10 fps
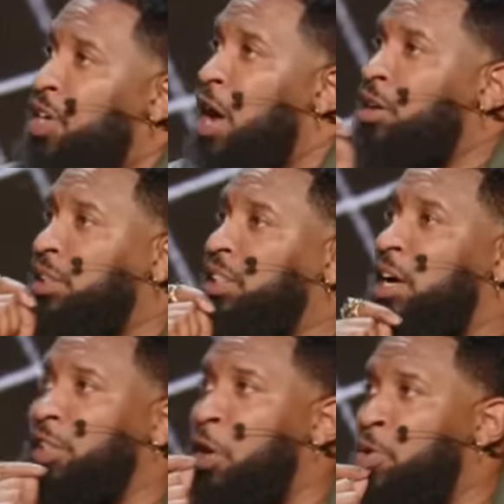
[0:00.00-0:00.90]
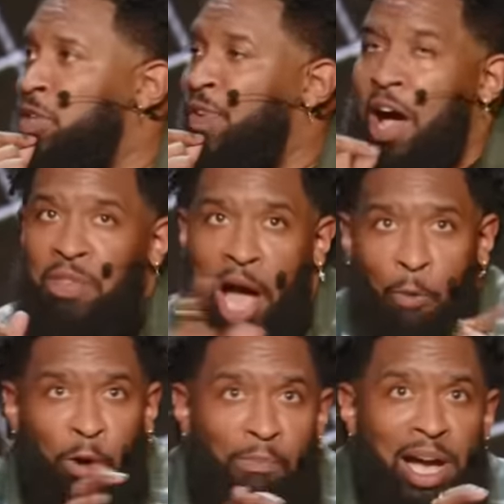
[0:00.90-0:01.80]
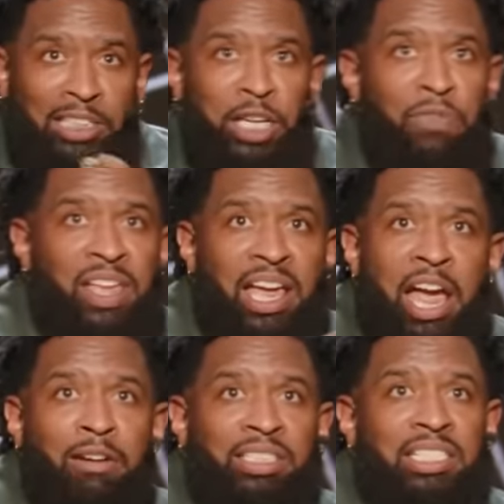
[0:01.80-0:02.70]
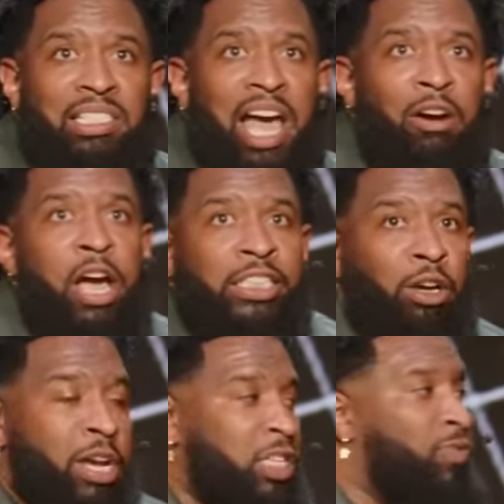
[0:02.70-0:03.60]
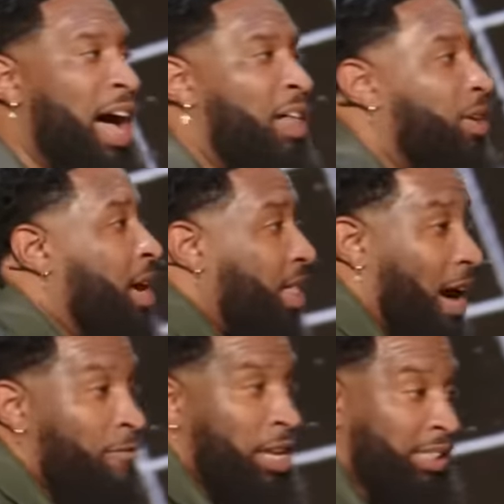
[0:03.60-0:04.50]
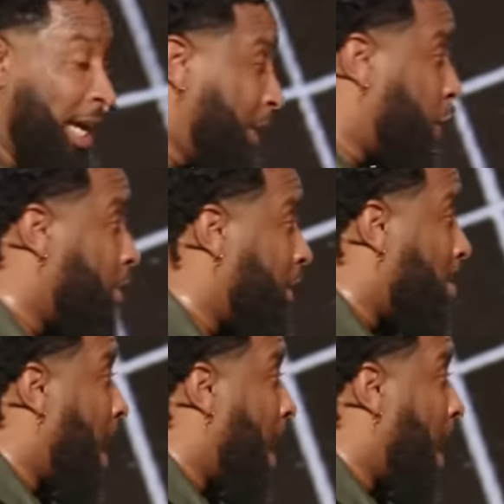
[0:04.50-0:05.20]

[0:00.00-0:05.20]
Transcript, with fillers: The younger son told his father, I want my share of the inheritance now. So his father, I'm finna tear the church up.